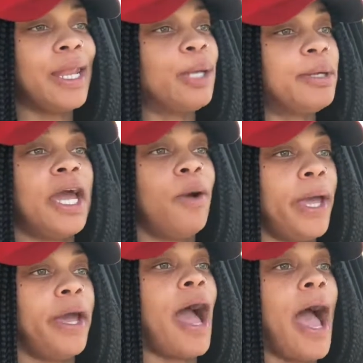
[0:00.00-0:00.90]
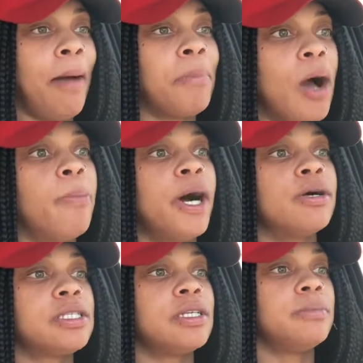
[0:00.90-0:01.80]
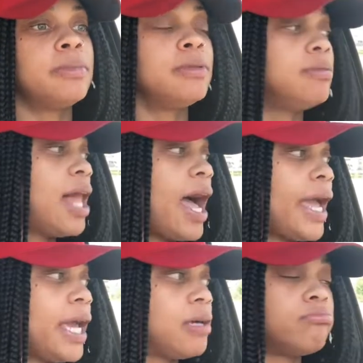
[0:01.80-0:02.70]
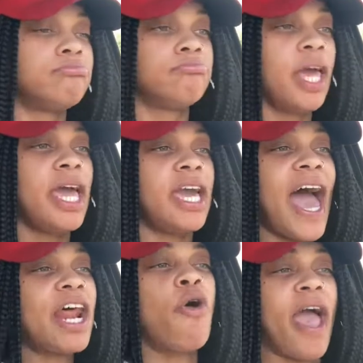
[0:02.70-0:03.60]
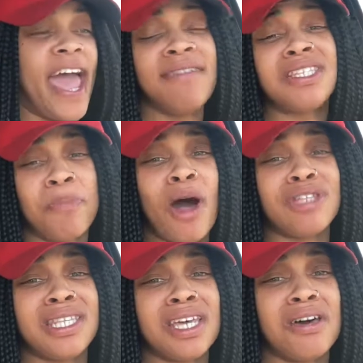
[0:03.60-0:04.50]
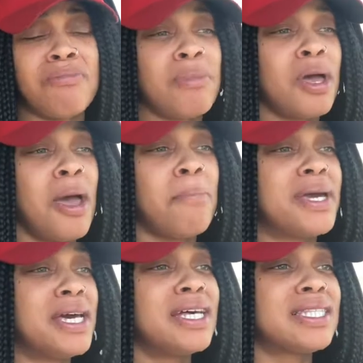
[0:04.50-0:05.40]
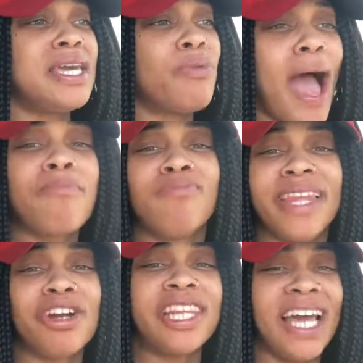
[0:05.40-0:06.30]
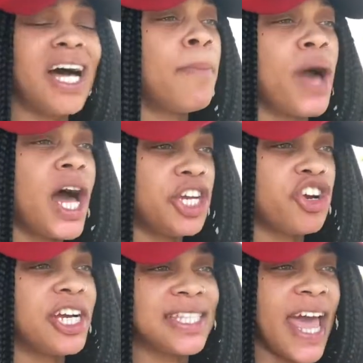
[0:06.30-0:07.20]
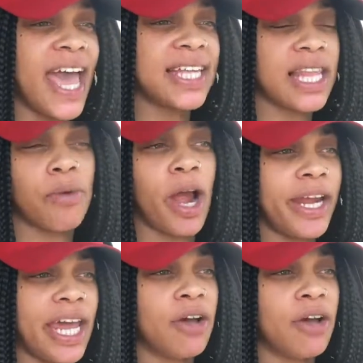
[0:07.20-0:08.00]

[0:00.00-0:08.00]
Damn well, I'm gonna post him. Like, I don't have to post him because I'm literally up under his ass. Like right now